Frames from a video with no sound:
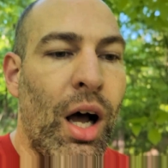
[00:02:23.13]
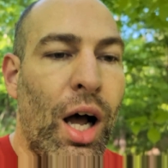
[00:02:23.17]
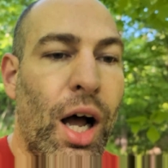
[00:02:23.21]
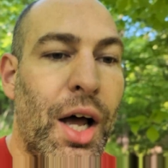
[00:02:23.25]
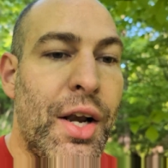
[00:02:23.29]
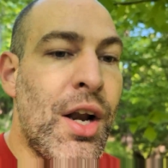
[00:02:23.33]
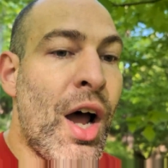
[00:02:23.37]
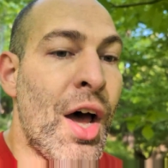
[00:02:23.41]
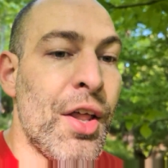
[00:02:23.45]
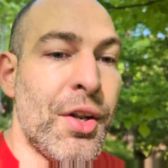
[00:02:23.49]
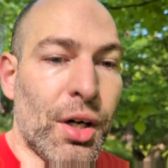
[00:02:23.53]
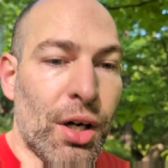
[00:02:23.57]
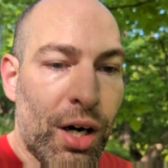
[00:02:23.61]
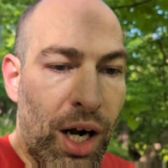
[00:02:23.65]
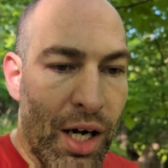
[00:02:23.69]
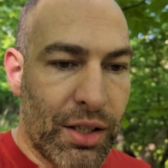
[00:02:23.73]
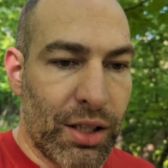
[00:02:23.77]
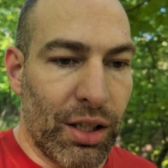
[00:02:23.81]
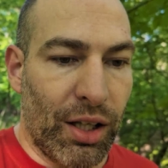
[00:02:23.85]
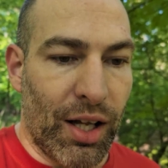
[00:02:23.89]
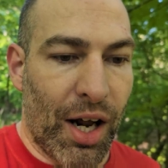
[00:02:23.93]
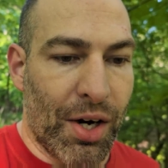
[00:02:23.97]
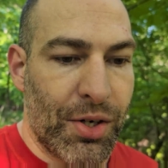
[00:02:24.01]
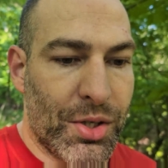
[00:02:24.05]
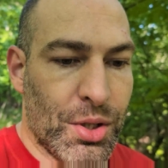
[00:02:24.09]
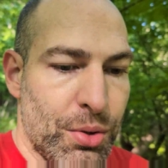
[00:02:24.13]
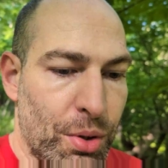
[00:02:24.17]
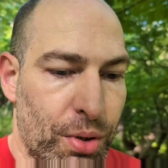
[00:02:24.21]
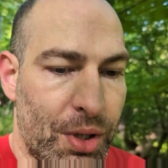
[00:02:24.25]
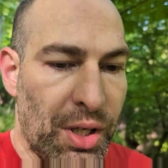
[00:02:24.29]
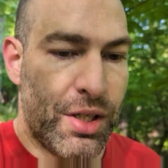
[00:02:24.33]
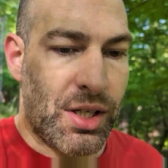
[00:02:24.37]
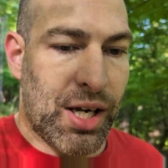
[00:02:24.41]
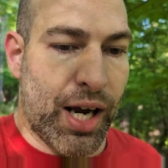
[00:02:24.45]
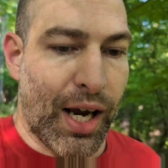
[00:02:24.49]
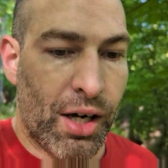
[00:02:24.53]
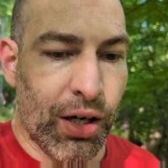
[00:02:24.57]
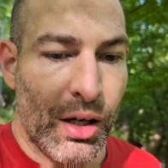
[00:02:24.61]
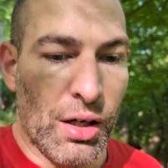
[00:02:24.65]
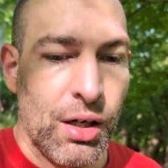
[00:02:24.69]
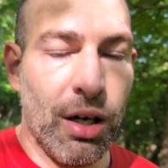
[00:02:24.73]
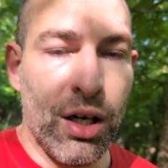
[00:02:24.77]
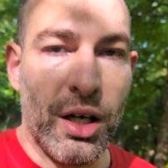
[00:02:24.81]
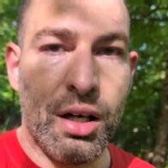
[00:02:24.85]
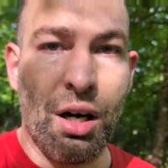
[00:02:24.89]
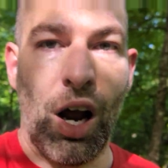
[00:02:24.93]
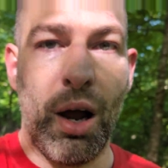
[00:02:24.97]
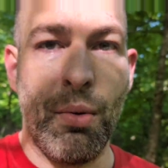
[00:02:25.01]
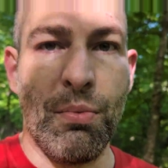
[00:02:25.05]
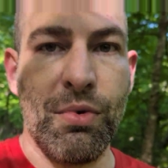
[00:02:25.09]
Another ontological container
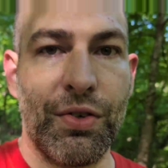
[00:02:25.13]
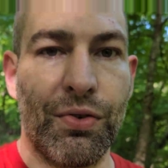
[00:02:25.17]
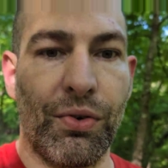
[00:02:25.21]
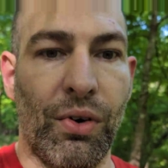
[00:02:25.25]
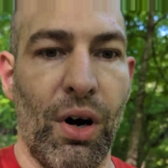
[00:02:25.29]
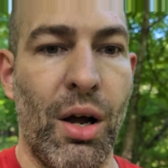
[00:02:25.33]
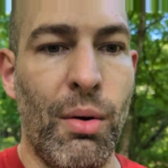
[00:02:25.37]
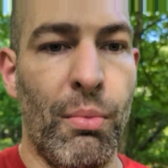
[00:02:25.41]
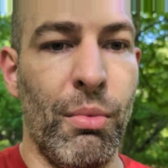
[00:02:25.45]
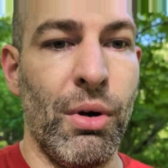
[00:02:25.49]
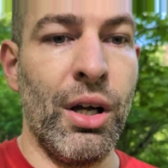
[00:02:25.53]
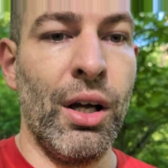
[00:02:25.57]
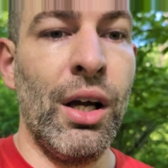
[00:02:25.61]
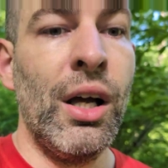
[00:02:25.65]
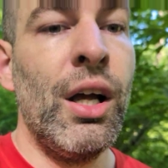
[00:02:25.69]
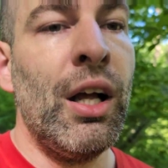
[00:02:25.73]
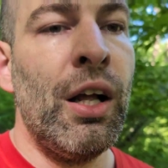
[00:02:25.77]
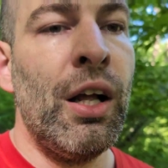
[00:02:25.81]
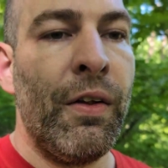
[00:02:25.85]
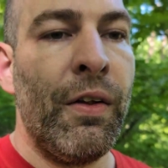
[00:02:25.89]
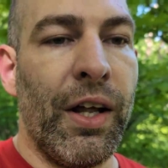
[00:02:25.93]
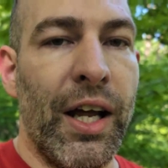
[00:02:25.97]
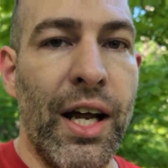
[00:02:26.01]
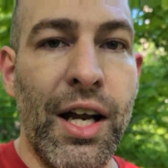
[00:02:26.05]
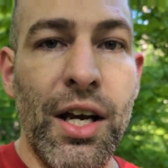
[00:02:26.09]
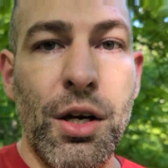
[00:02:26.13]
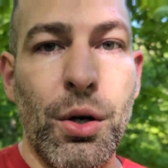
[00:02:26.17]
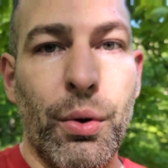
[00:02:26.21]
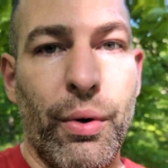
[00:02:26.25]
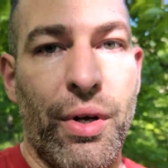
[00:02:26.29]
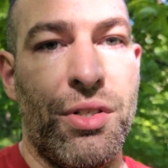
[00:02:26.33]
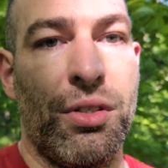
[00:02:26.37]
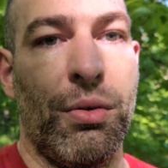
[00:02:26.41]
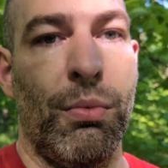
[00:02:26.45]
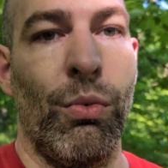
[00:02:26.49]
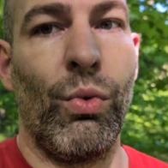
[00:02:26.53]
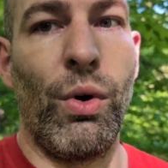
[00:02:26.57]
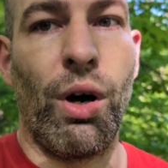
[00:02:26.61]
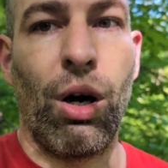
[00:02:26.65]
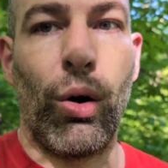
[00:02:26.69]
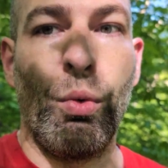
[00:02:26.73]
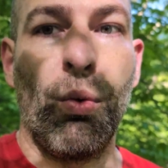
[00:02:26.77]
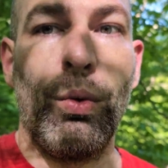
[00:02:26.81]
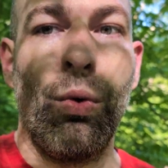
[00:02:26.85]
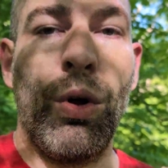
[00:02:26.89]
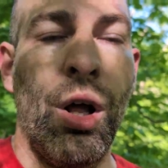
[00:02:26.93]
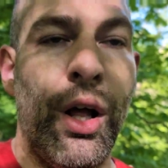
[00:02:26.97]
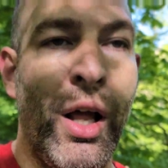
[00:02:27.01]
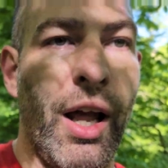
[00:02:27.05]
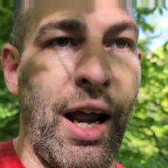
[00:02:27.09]
comes from Hinduism,
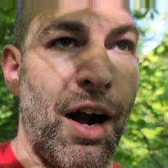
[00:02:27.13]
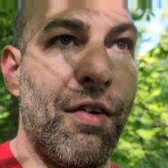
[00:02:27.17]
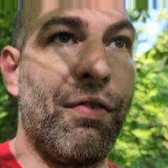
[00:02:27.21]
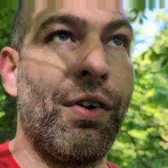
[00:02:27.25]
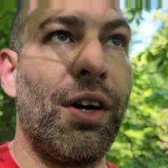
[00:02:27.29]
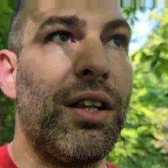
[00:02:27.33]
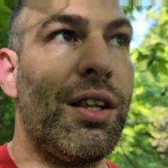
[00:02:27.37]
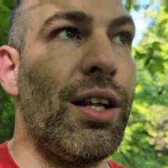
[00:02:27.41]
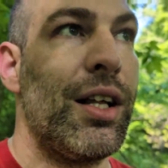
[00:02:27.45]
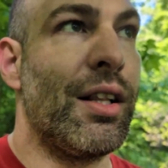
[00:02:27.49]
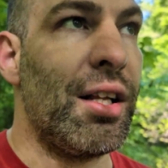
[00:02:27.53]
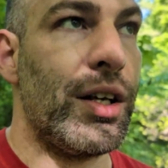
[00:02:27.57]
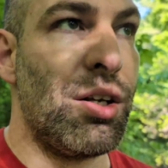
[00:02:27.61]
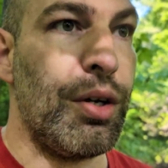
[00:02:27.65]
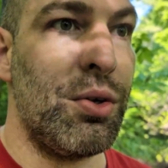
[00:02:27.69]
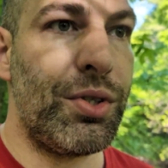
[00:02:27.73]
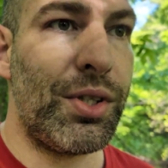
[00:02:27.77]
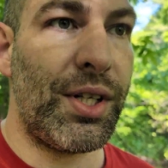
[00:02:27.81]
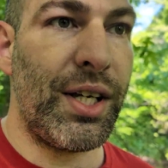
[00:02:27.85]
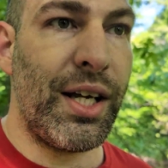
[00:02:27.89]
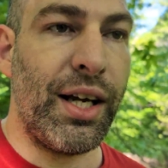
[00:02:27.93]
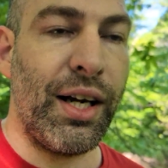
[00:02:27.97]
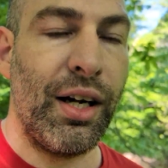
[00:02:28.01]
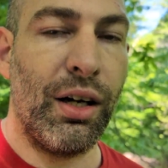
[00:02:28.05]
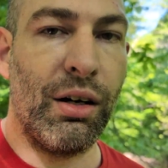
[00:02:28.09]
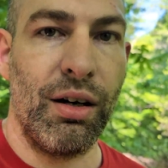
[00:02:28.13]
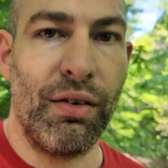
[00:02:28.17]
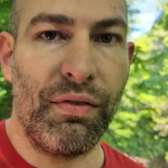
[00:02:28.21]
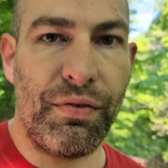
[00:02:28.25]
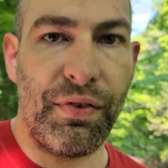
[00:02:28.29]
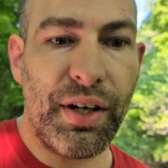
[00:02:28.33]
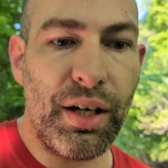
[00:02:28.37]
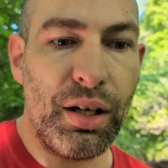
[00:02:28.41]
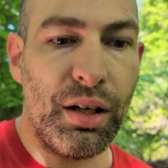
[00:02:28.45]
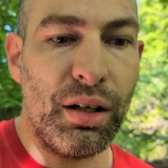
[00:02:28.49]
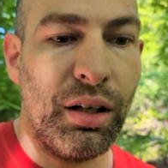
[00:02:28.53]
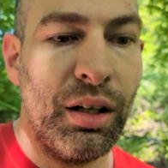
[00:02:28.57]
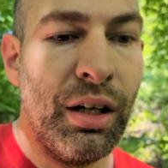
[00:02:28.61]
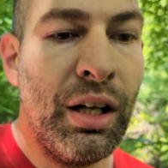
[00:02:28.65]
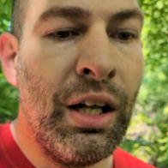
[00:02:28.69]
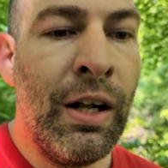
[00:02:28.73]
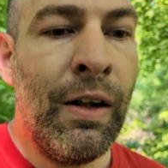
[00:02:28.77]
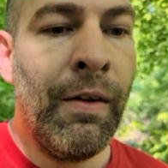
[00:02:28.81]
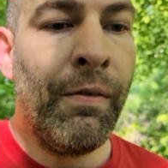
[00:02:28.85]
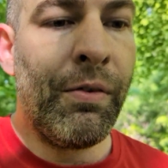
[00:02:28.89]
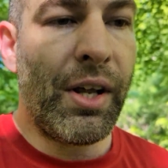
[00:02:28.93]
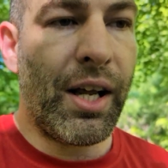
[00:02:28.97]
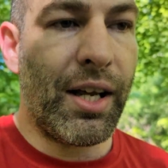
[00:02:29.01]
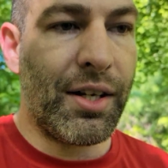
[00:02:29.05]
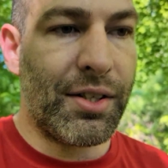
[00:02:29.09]
where everything that you see, hear, and feel
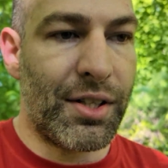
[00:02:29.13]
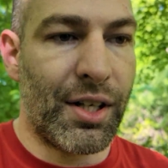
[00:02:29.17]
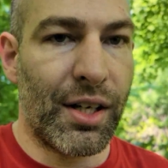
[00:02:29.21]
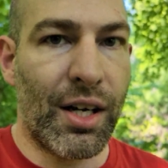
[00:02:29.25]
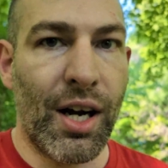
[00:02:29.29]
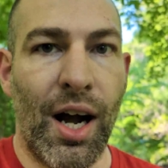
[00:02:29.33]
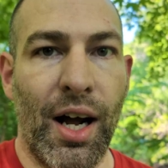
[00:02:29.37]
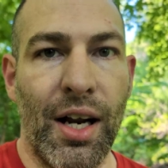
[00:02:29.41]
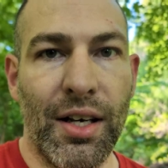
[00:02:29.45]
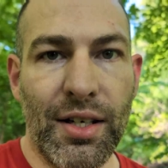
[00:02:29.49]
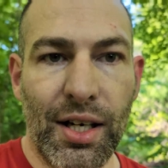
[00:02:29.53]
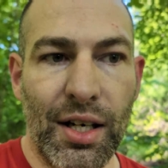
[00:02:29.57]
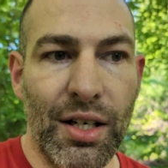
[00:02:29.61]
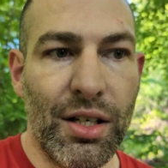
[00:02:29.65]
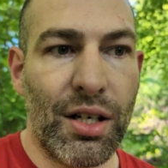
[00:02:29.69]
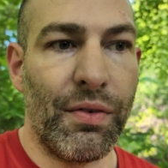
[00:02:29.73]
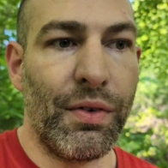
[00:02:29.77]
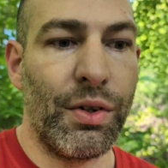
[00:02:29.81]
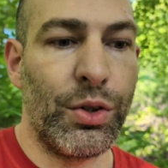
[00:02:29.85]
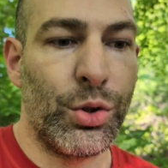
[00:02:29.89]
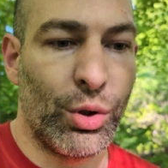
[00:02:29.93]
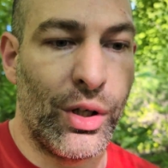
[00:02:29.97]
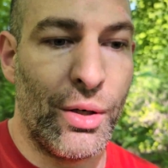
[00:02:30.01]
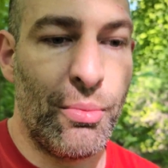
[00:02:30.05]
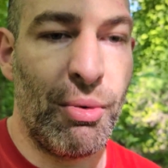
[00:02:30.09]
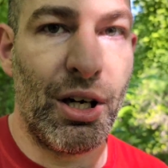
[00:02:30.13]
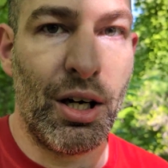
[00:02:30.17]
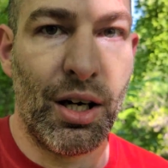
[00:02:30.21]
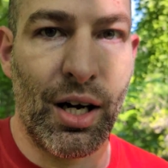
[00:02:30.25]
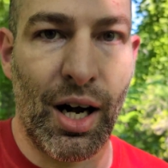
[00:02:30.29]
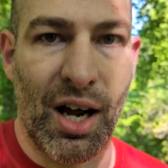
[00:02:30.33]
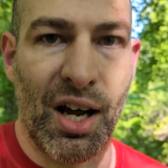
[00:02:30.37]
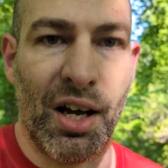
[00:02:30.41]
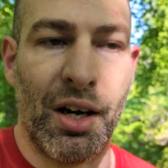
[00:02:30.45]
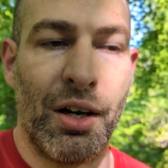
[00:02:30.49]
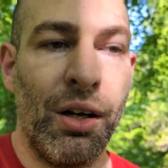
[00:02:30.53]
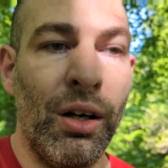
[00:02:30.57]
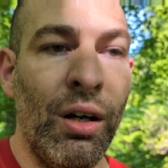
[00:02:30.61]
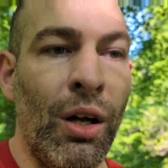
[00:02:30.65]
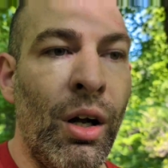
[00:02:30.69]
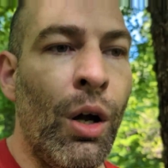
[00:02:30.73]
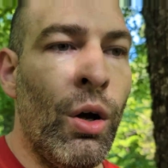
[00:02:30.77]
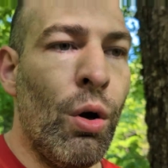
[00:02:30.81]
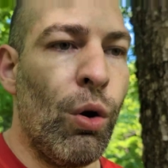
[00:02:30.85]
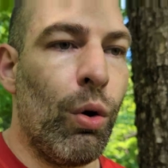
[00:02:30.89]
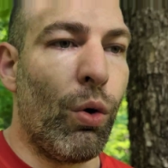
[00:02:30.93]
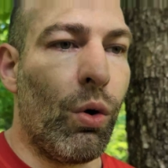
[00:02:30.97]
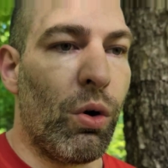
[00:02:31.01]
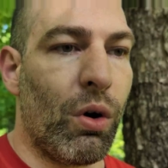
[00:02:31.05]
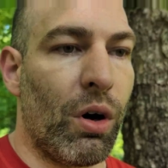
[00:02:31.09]
is the content of a dreaming god
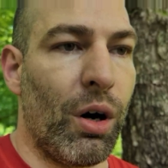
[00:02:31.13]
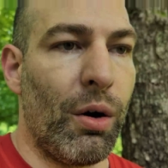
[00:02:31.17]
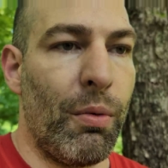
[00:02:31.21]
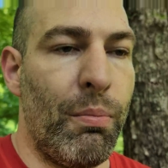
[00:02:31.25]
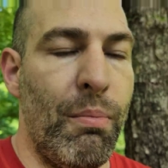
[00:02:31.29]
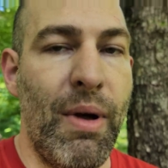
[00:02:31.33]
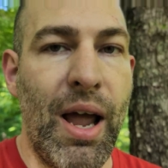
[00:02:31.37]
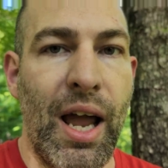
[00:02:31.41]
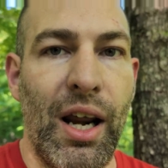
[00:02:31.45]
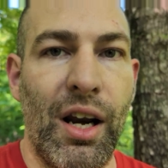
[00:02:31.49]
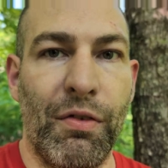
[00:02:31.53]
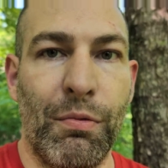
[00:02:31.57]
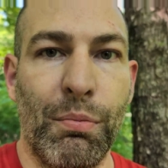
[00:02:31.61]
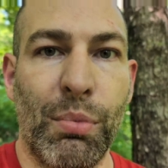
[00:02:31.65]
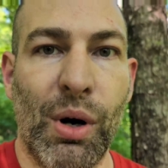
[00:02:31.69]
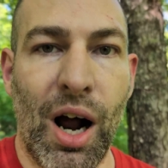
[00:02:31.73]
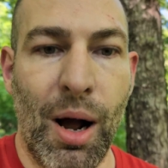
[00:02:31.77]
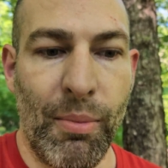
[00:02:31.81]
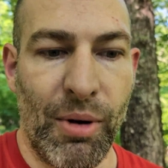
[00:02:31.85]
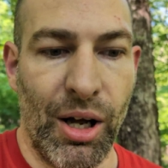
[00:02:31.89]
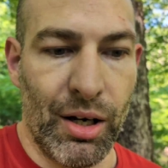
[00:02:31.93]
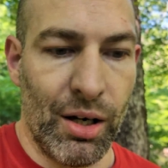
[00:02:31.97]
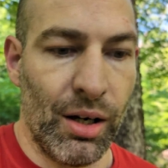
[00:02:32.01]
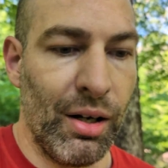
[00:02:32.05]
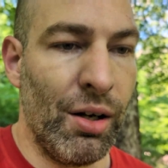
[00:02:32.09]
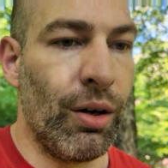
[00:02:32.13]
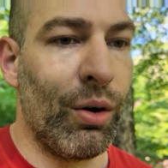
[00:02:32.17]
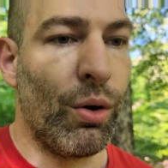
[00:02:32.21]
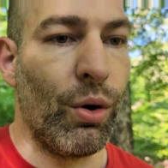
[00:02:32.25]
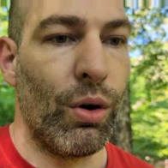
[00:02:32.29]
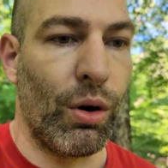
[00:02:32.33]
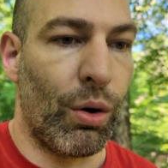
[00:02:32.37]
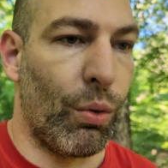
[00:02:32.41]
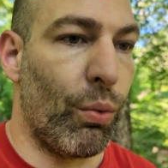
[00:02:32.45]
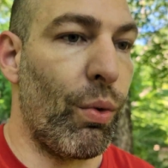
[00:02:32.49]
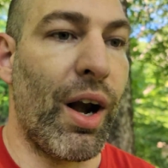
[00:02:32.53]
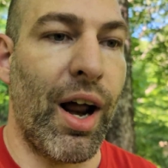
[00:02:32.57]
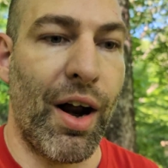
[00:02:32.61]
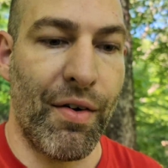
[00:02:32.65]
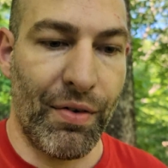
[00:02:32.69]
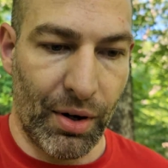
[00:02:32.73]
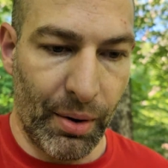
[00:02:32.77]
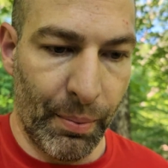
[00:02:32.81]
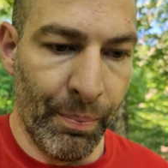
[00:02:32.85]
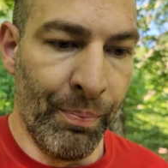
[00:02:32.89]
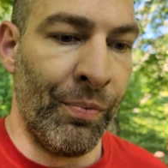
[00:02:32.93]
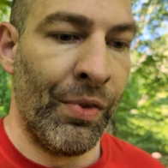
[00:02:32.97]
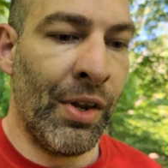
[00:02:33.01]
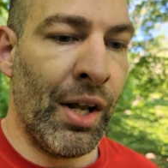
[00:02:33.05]
or made of Brahman or whatever.